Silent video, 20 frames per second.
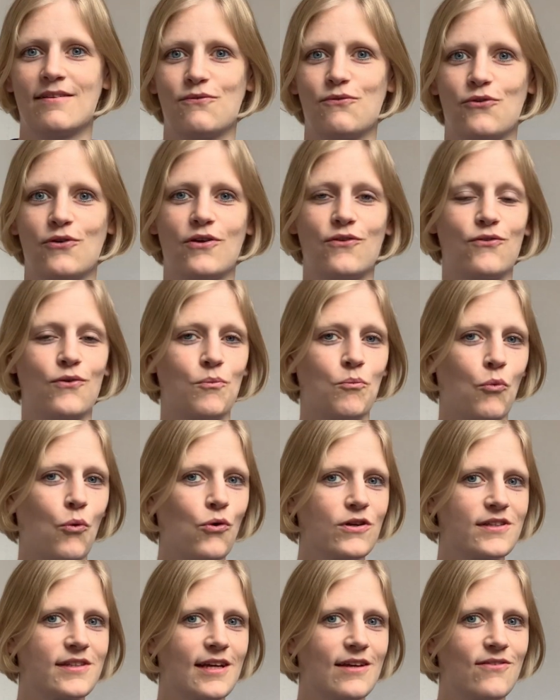For even
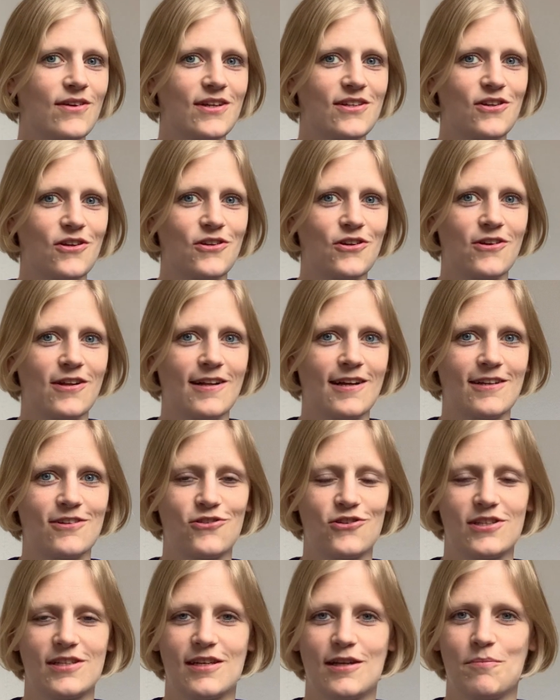more savings on your
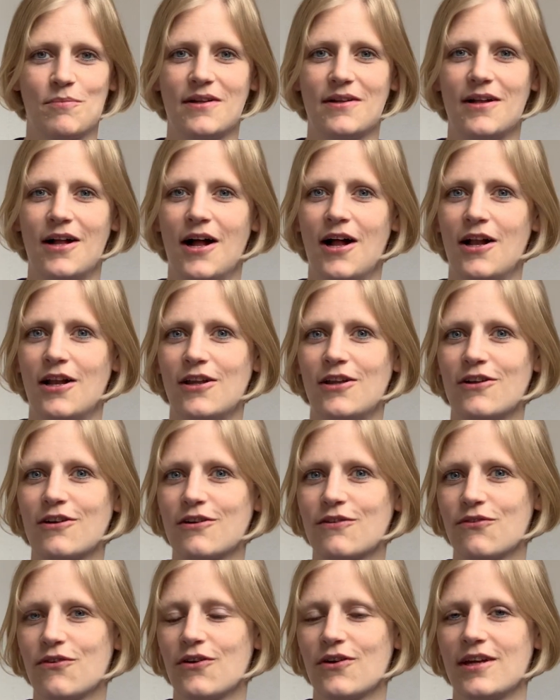electricity bill,
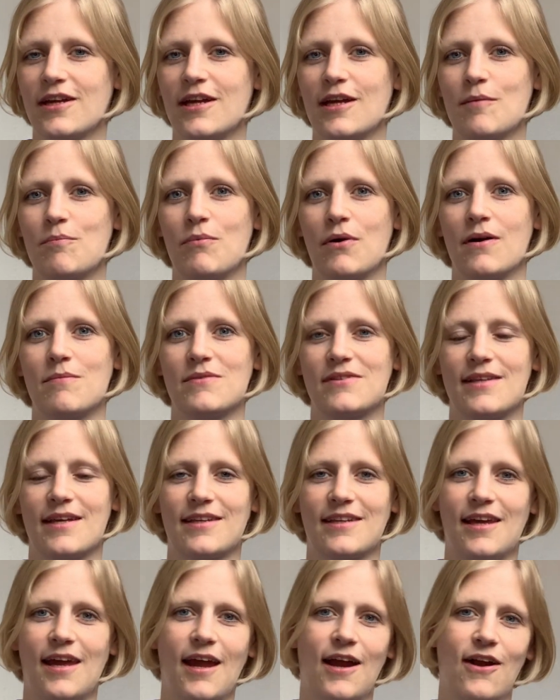look for heat pumps
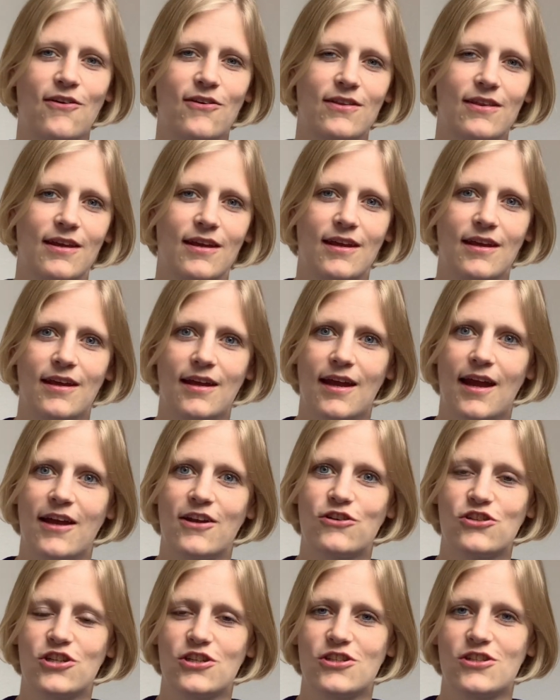that carry the
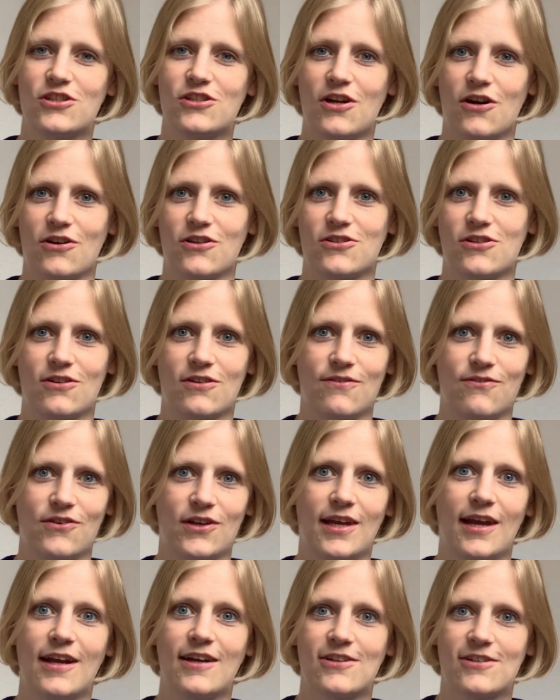Energy Star
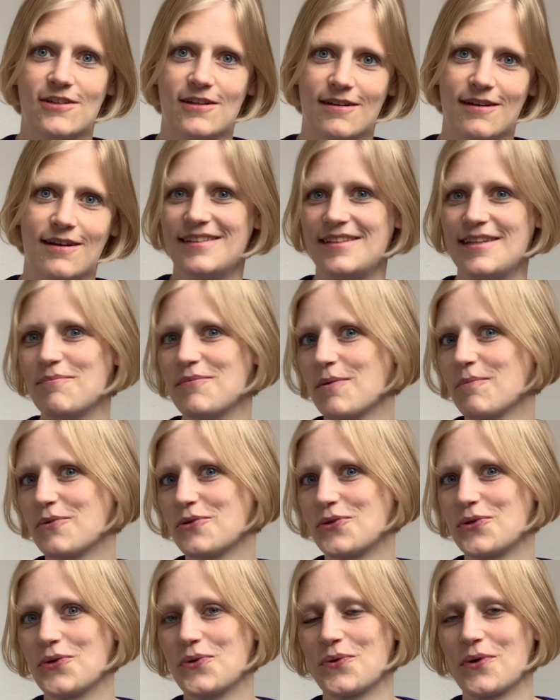certification. Tip
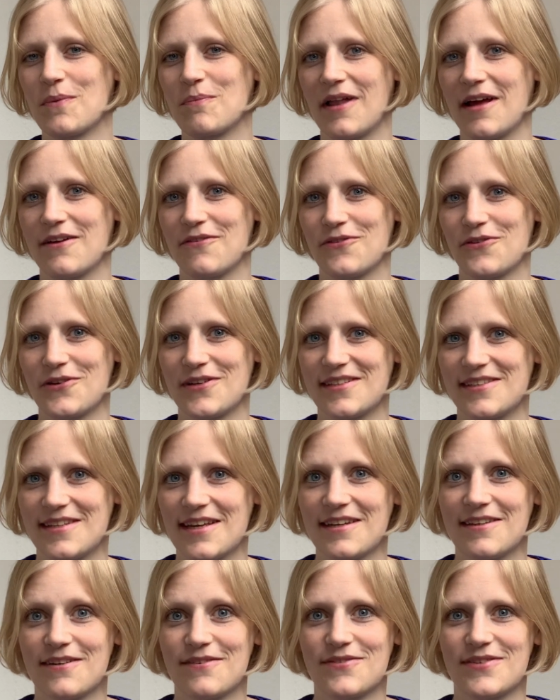number two, apply for
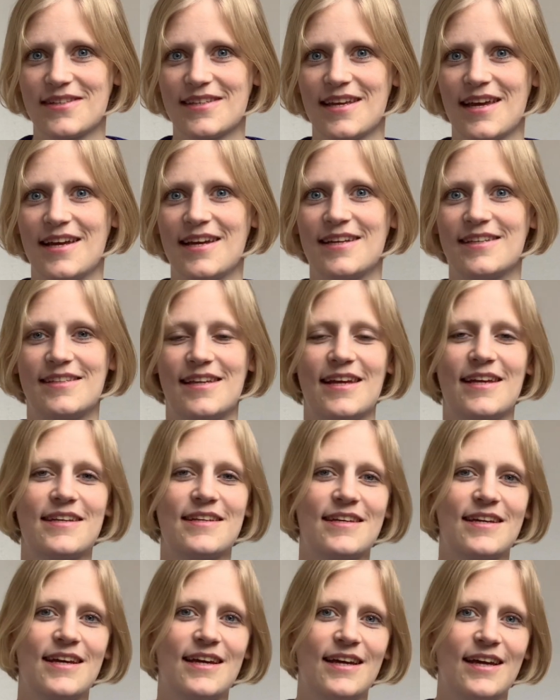incentives.
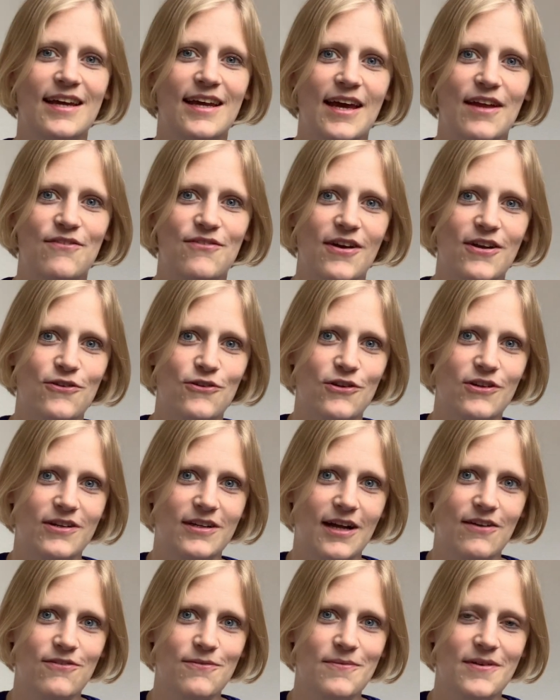State and federal
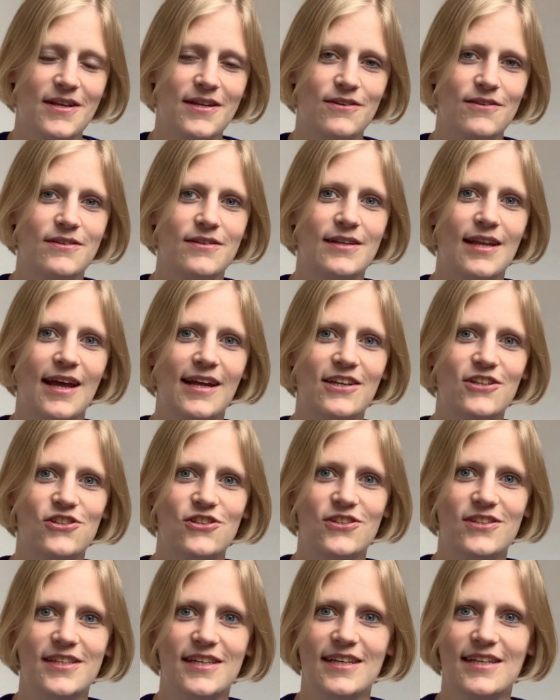government
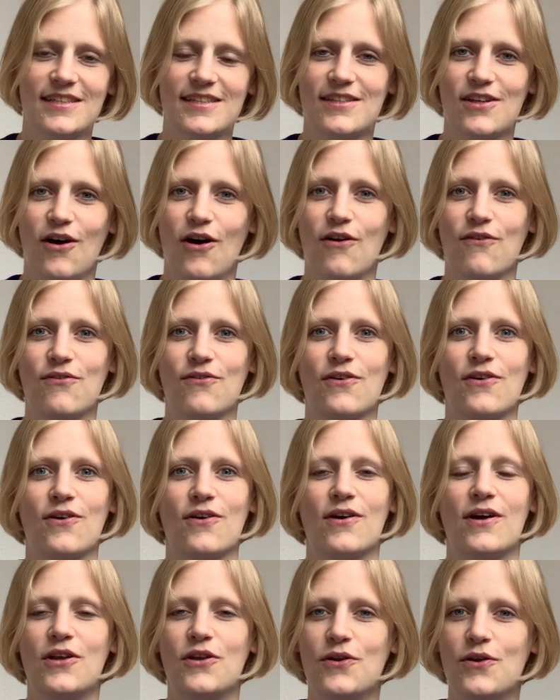agencies
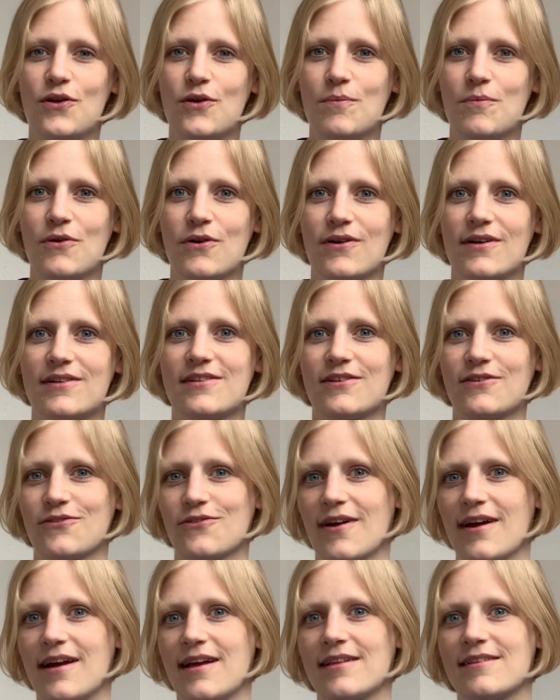offer numerous
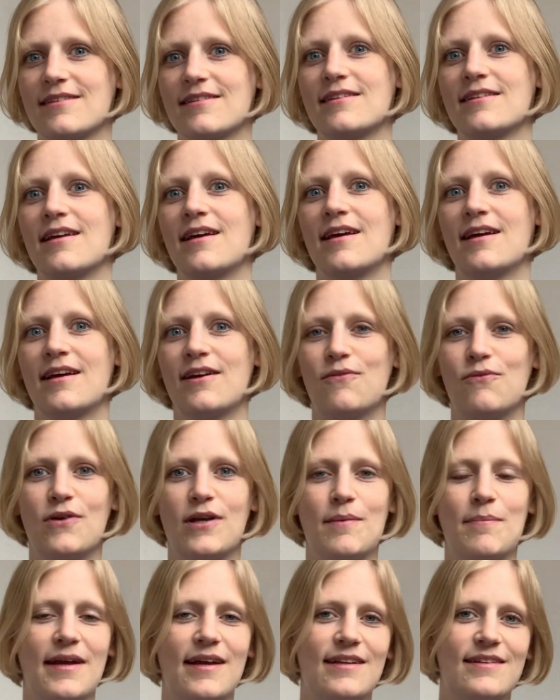grants,
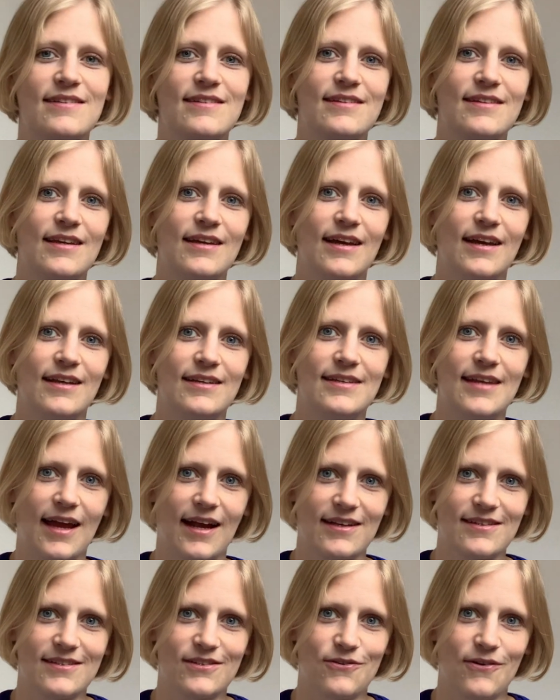rebates, and
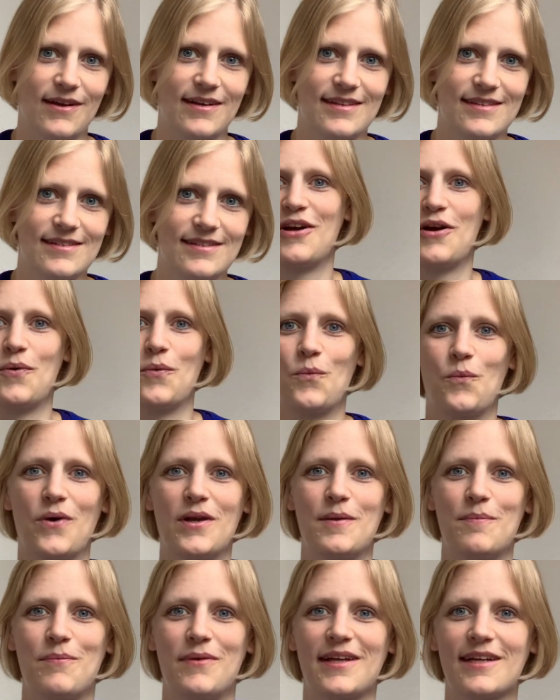tax credits. When
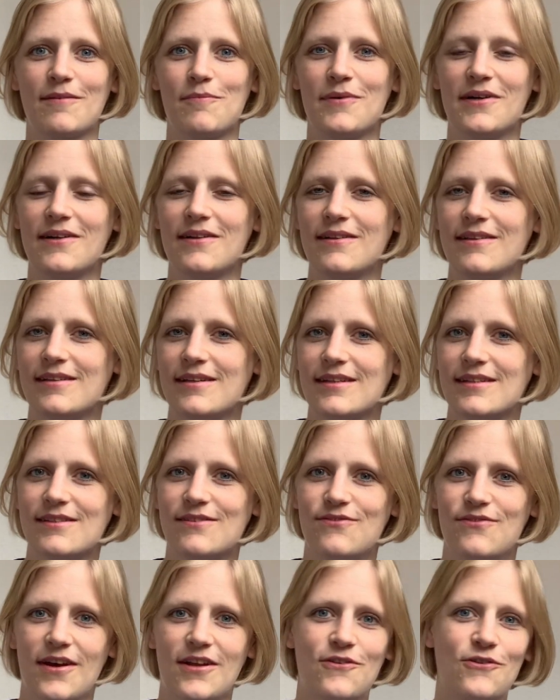applicable, these
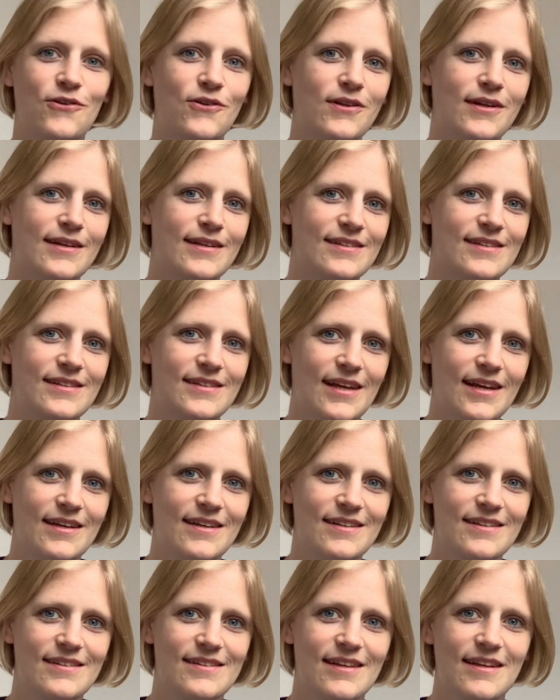federal and state
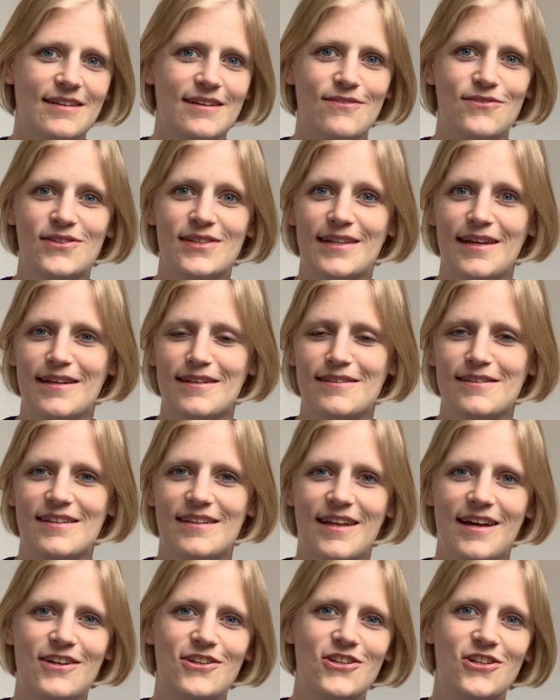incentives can
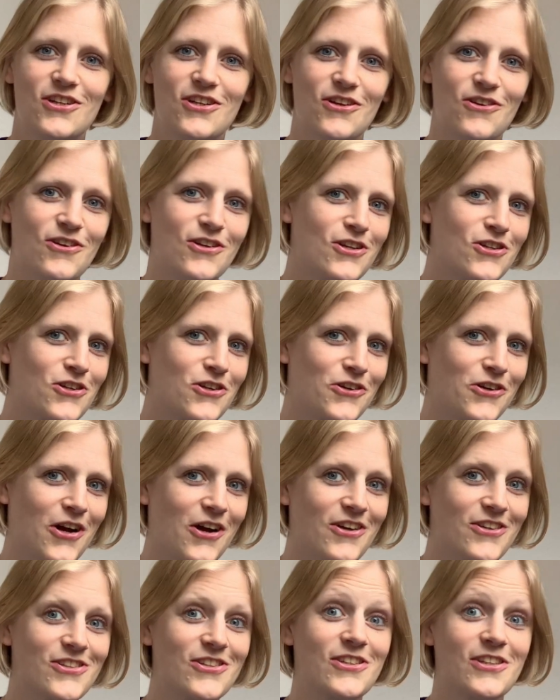slash your initial
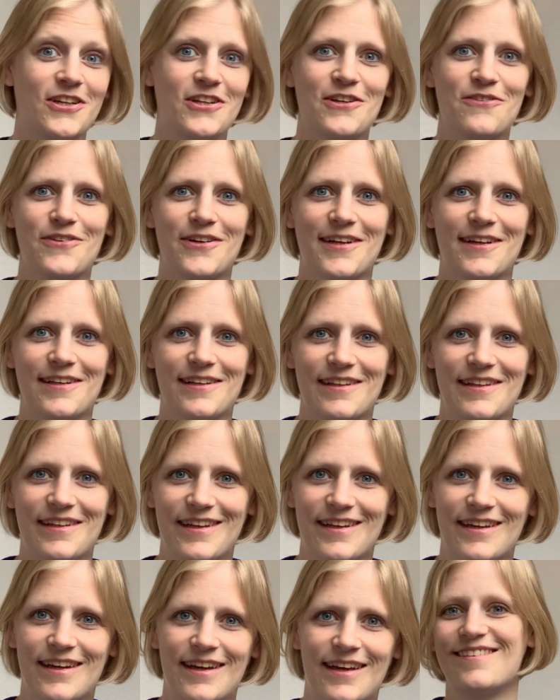costs significantly.